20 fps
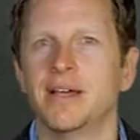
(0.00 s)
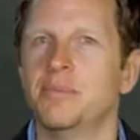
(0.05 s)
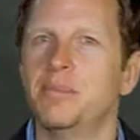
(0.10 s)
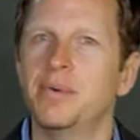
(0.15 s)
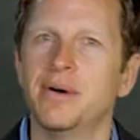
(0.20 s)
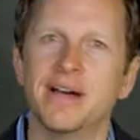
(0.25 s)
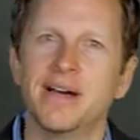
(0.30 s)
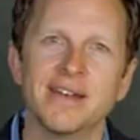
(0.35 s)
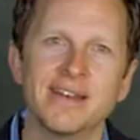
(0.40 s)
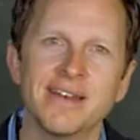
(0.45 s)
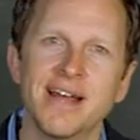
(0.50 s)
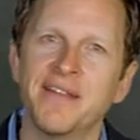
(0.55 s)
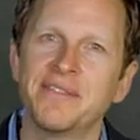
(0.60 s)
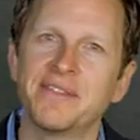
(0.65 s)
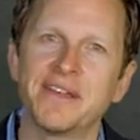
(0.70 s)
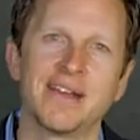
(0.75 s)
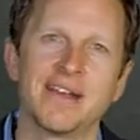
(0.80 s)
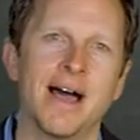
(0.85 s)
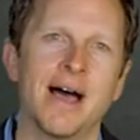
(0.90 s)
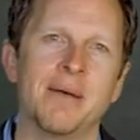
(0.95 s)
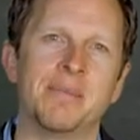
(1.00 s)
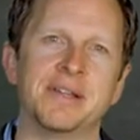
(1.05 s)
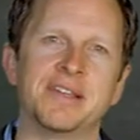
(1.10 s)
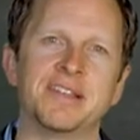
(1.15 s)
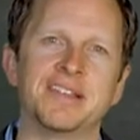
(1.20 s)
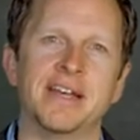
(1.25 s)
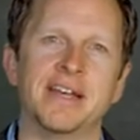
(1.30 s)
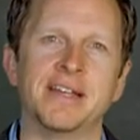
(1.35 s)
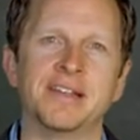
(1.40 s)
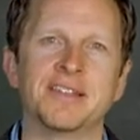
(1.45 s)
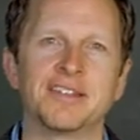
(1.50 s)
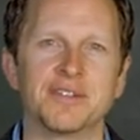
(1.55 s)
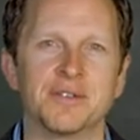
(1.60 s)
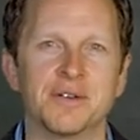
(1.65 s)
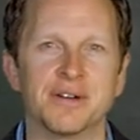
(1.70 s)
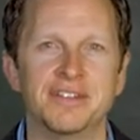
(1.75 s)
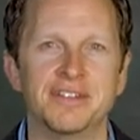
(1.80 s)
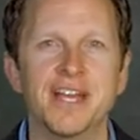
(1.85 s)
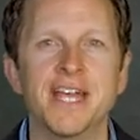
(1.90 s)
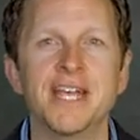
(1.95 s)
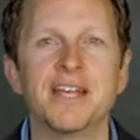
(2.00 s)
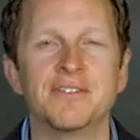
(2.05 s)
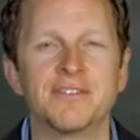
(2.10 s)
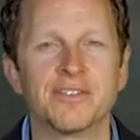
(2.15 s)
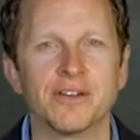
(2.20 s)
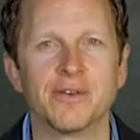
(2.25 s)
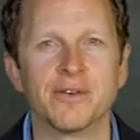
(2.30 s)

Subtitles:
But not the common sense or taken for